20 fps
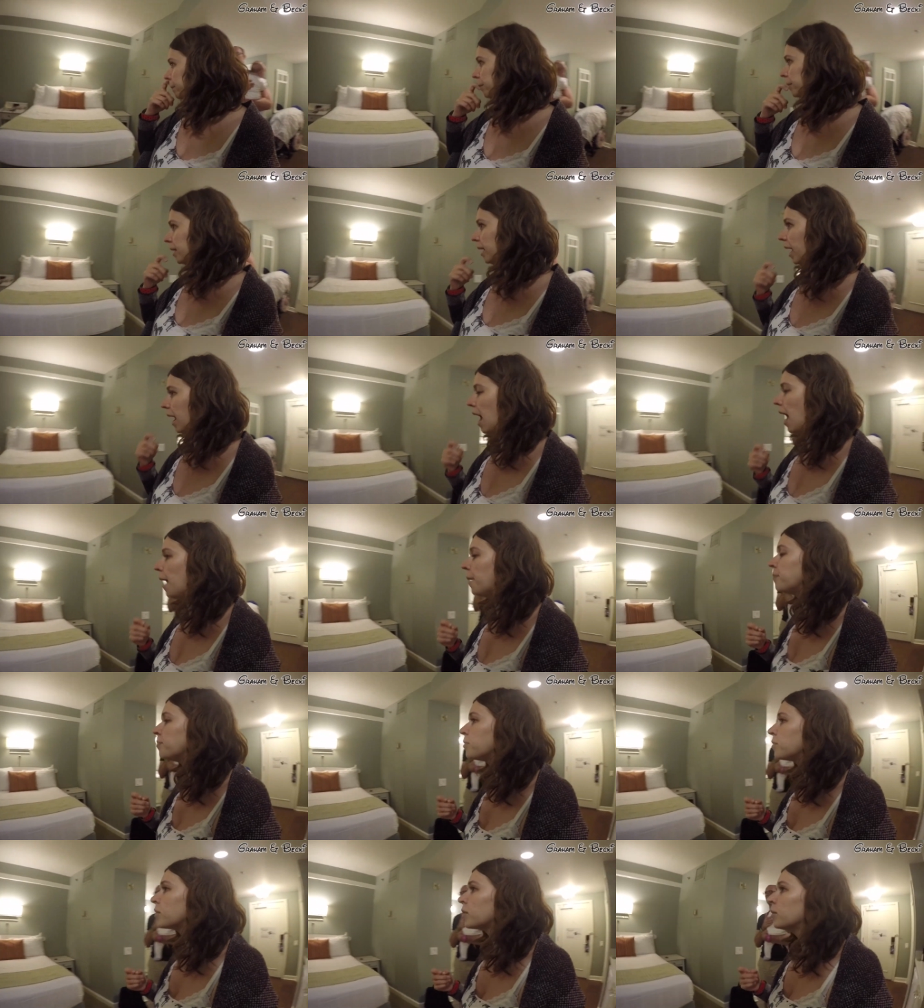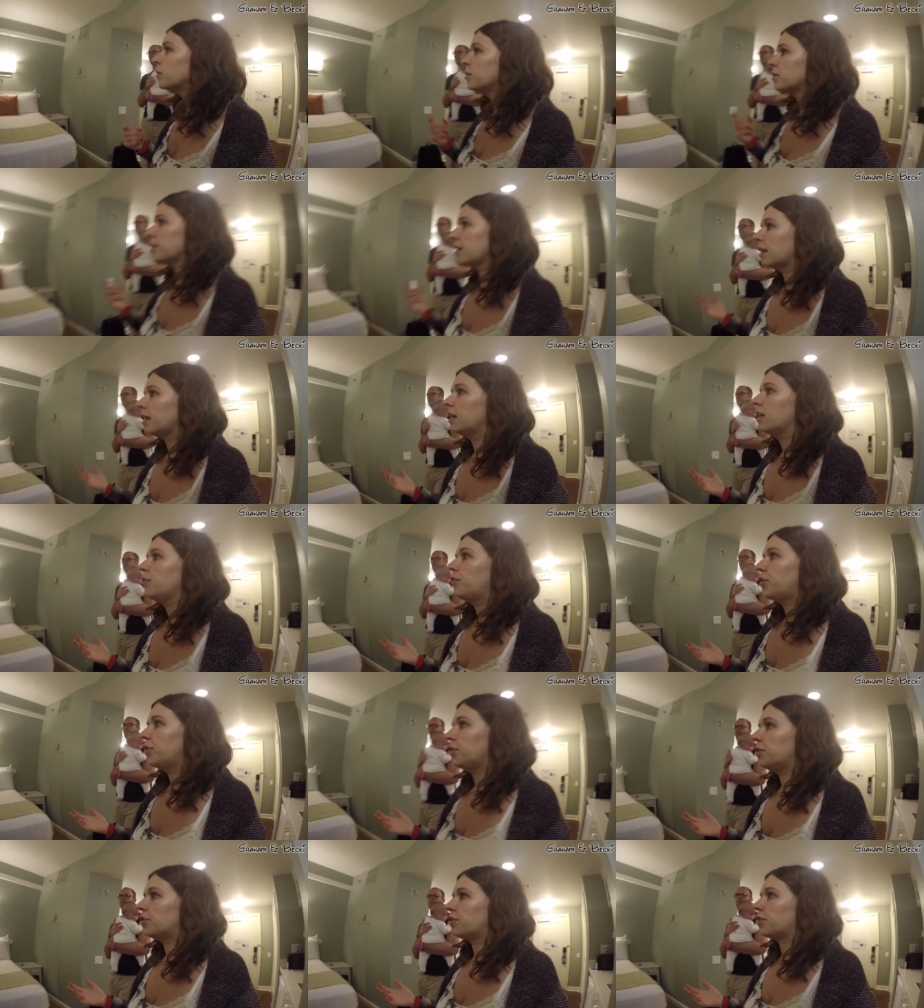Yeah, we're saying in the
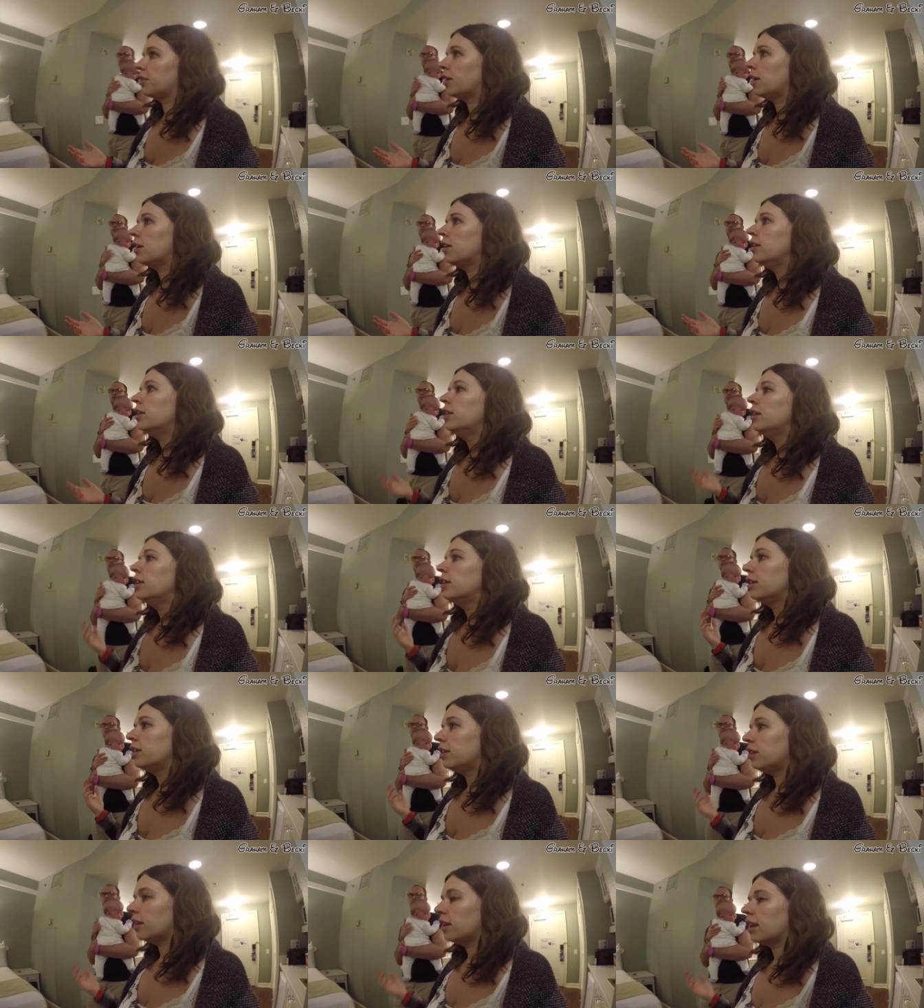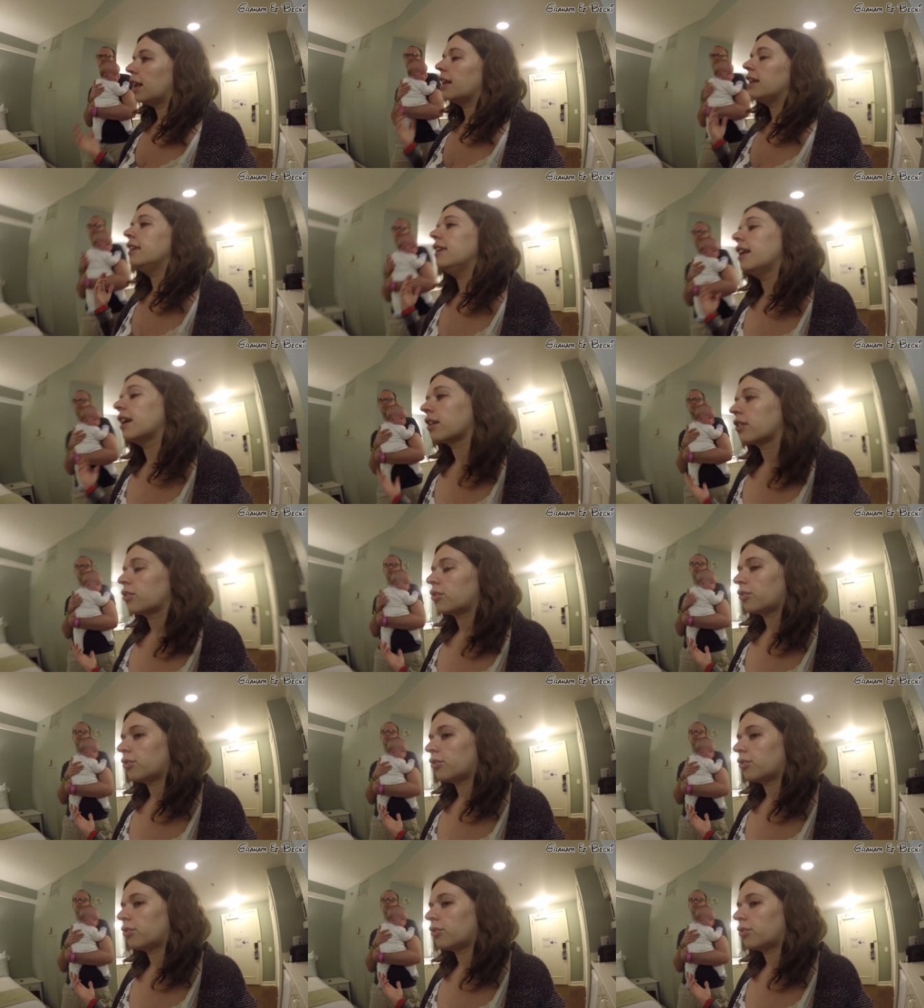future, you know, like next